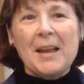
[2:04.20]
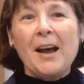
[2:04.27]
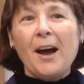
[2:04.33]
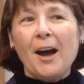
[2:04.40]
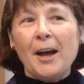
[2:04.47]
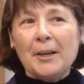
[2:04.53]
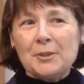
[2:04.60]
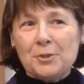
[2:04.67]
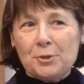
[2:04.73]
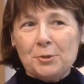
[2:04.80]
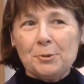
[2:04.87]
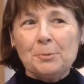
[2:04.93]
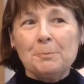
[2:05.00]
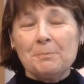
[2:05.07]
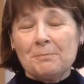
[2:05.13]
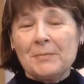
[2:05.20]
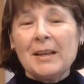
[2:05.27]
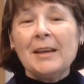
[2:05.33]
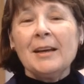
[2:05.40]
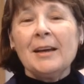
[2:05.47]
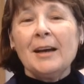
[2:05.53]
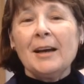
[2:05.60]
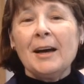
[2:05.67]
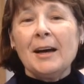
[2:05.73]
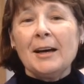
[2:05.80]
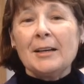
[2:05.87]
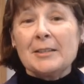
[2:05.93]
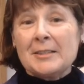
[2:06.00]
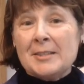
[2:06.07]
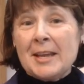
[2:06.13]
I do.
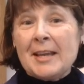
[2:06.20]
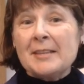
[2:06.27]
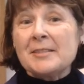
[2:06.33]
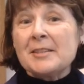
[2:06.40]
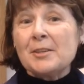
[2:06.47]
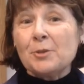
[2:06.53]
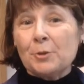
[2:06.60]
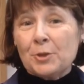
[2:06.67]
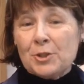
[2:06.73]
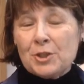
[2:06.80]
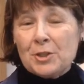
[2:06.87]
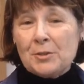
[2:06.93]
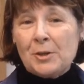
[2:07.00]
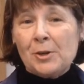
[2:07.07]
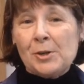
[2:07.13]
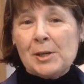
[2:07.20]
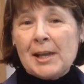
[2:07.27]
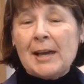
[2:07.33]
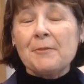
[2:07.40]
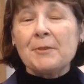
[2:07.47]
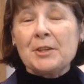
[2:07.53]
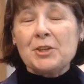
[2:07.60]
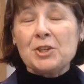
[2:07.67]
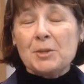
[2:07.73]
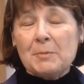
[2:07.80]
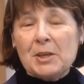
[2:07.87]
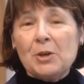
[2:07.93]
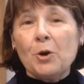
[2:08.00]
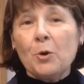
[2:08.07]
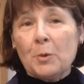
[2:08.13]
Dancing or Laughing
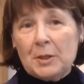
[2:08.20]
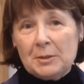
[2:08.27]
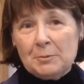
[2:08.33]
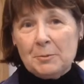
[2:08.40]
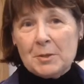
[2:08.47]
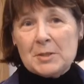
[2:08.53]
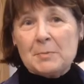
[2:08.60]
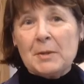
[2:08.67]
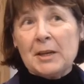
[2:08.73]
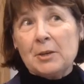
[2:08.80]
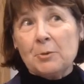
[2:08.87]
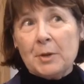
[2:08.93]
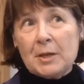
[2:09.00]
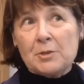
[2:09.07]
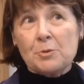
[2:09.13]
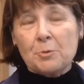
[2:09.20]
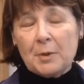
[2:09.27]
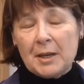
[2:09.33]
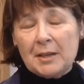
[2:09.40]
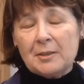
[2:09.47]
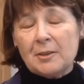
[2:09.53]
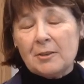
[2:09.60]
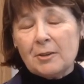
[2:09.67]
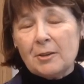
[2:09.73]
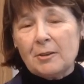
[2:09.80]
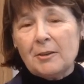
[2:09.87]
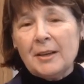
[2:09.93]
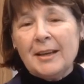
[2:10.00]
Jimmy Owen was my great-granduncle,